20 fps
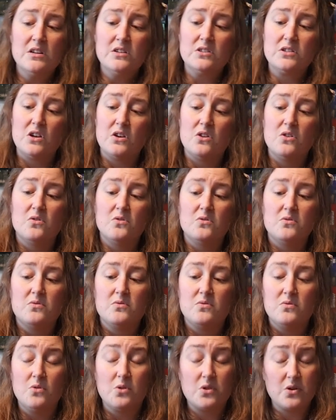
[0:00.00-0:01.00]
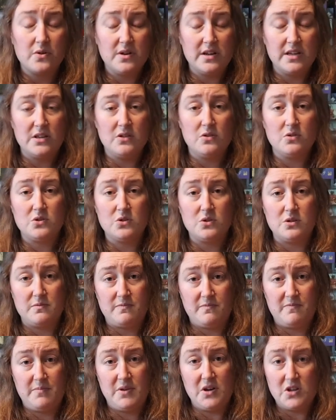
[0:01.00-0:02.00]
So not only your sort
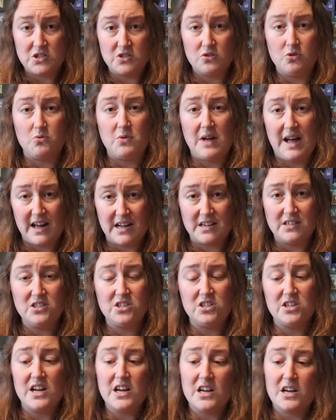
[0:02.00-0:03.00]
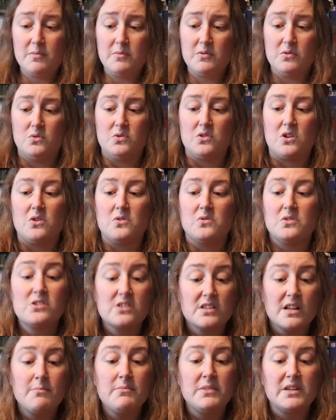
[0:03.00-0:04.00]
of personal hand deck, but also the
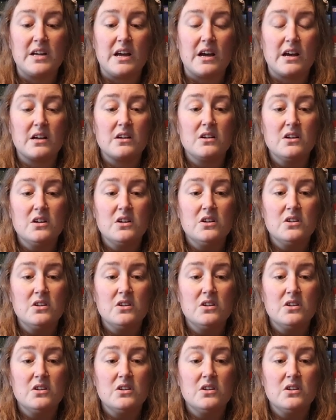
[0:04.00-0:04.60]
slumber deck.